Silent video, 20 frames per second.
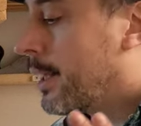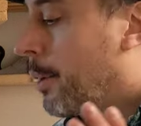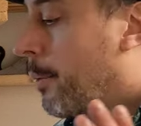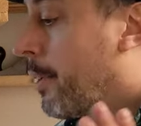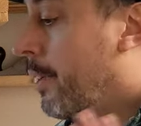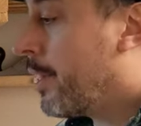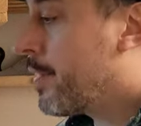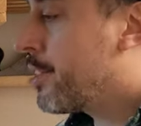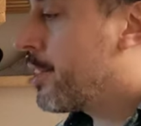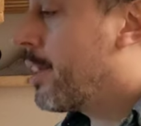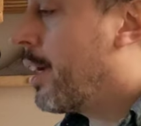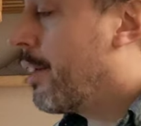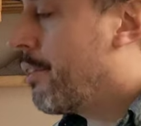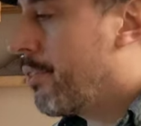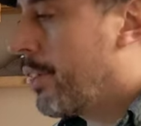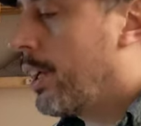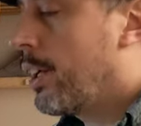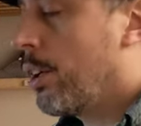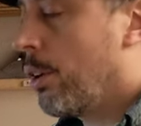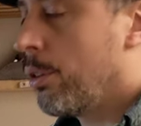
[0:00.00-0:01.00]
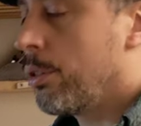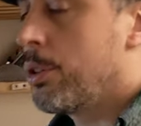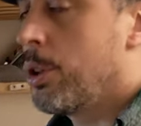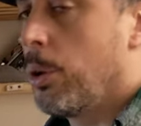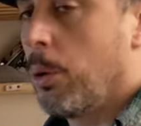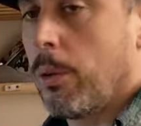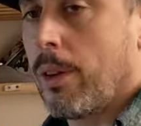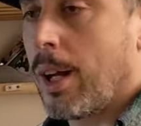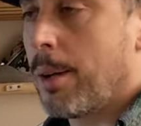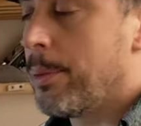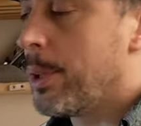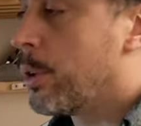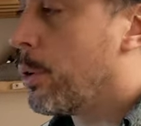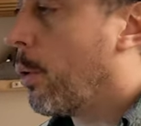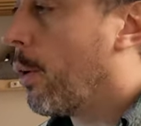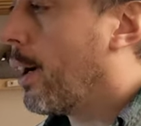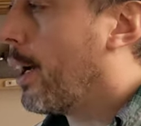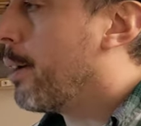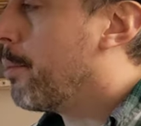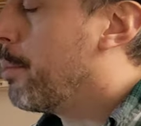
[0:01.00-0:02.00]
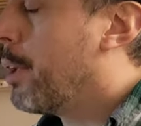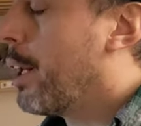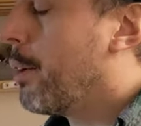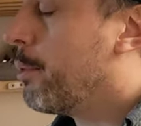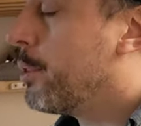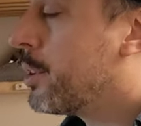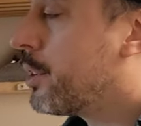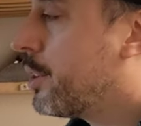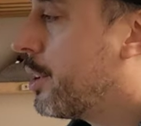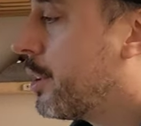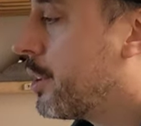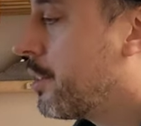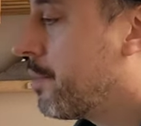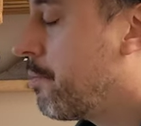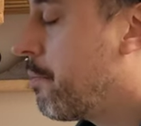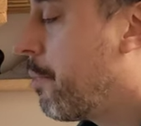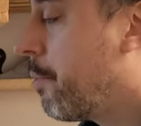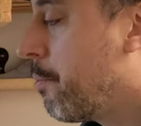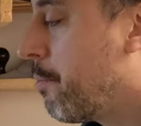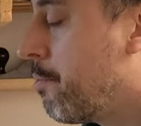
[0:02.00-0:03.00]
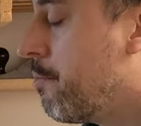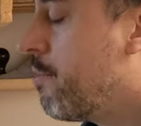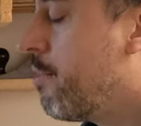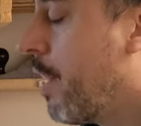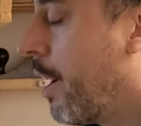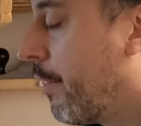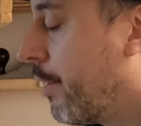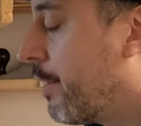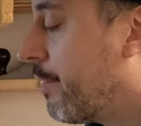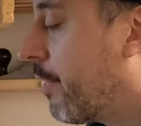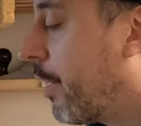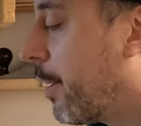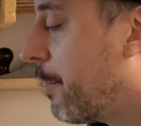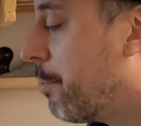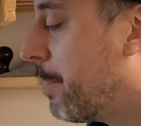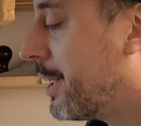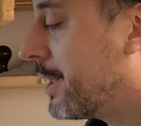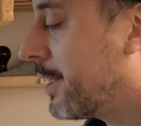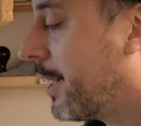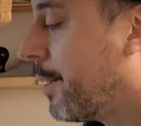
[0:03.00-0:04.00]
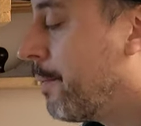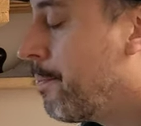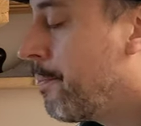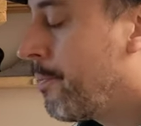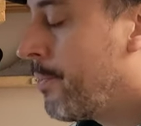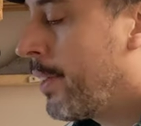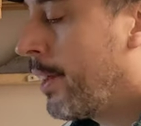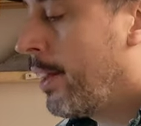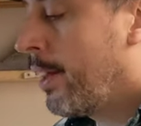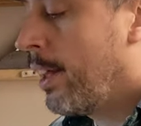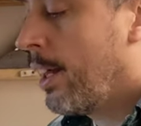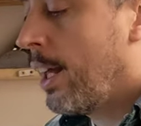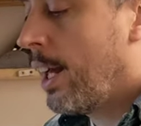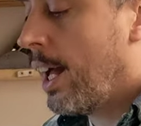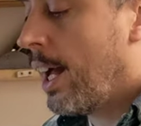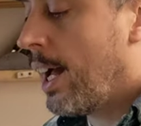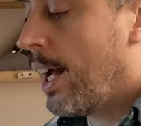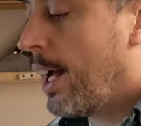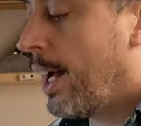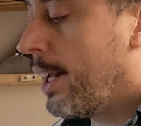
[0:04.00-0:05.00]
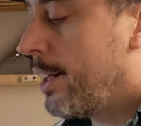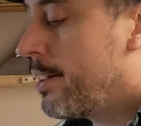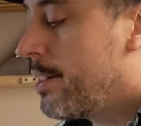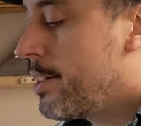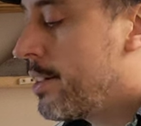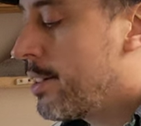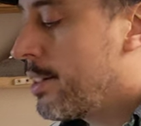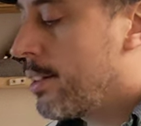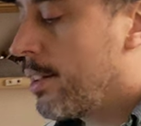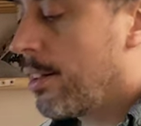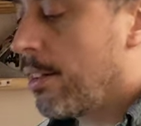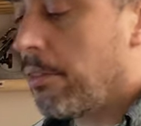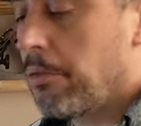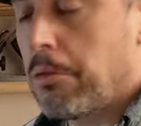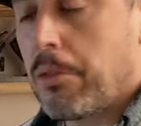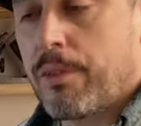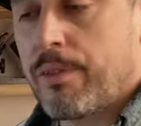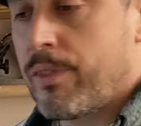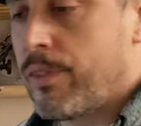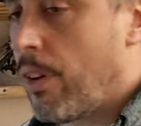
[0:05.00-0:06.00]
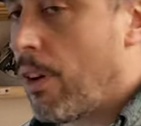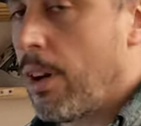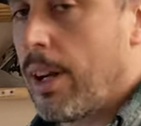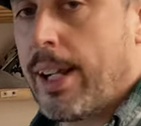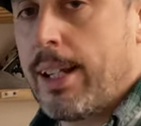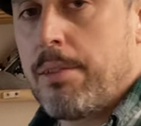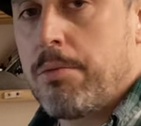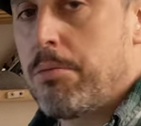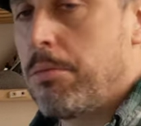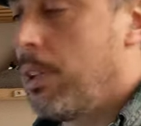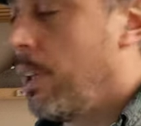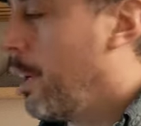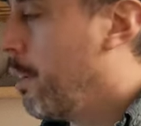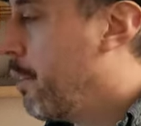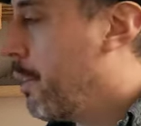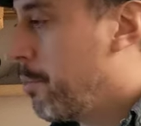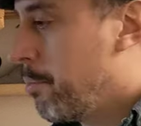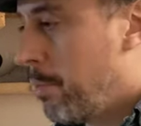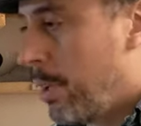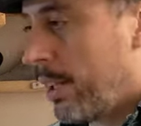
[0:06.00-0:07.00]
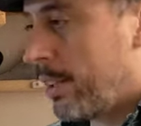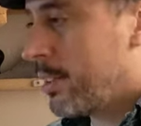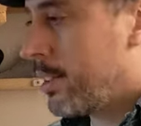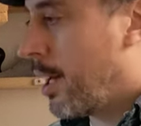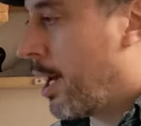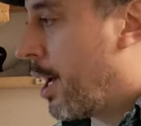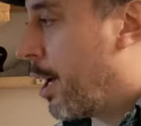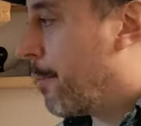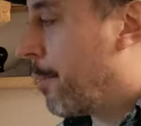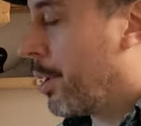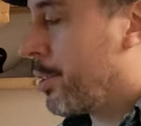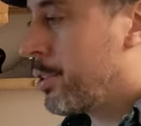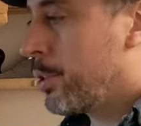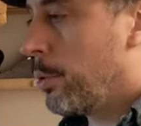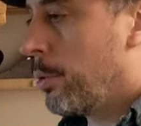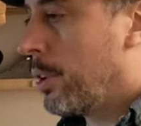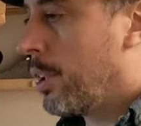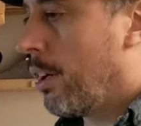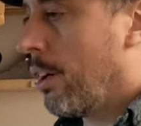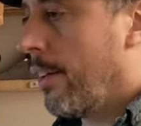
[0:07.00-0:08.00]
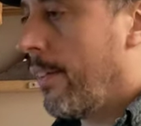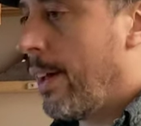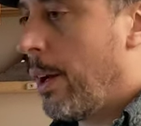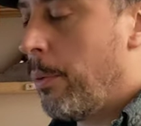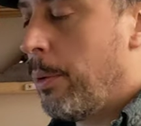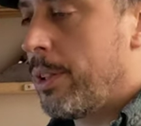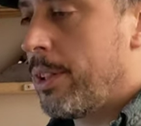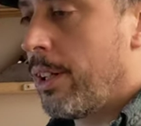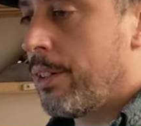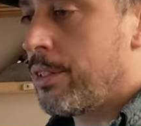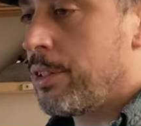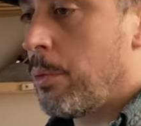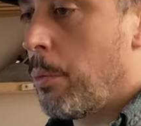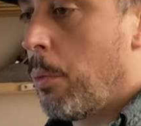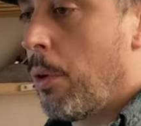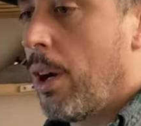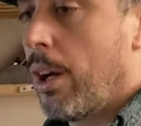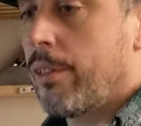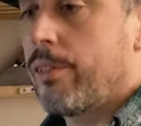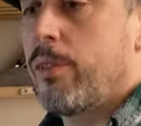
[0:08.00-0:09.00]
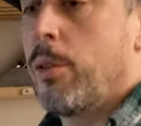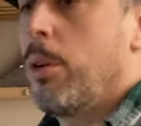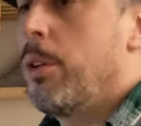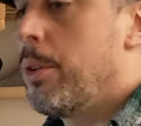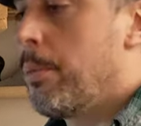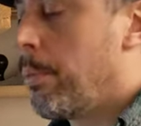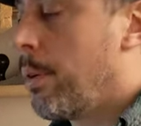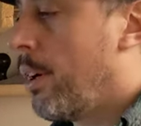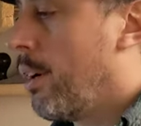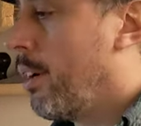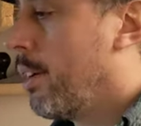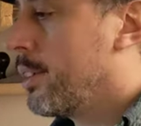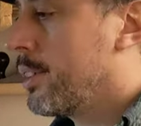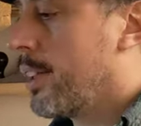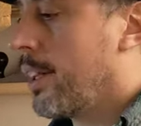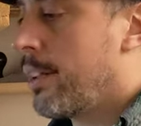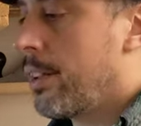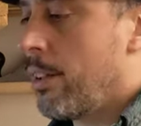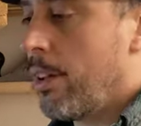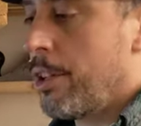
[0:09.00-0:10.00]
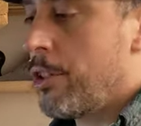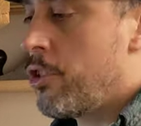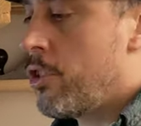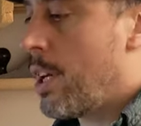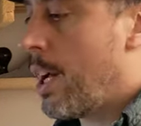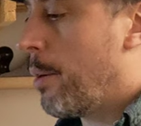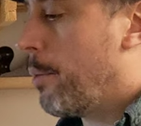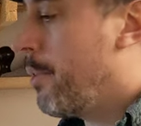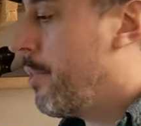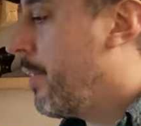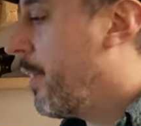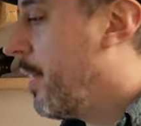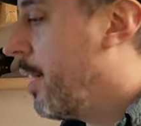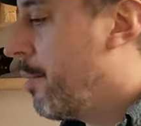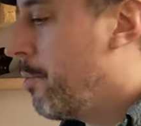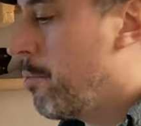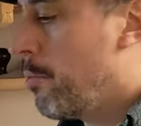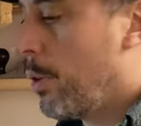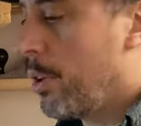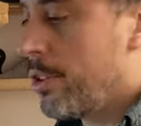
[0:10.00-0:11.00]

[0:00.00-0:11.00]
I went there today thinking, oh cool, that'll be quiet. But it was just very, very busy. And fine, loading bits up. I saw a guy there we'd done some work for in the past. I had a nice chat with him.